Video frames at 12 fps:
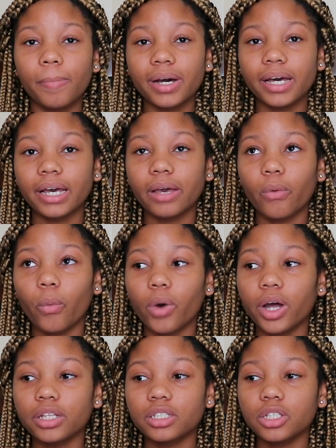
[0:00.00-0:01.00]
But
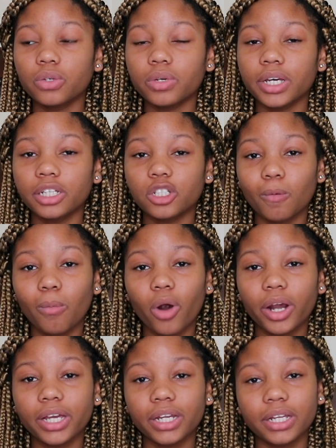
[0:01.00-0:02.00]
once you get your
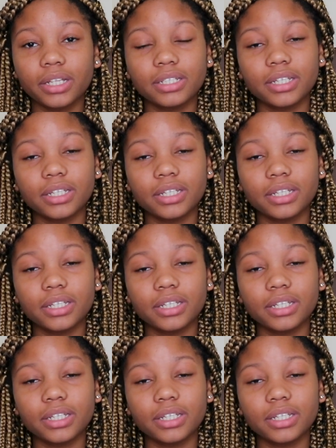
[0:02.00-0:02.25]
marketing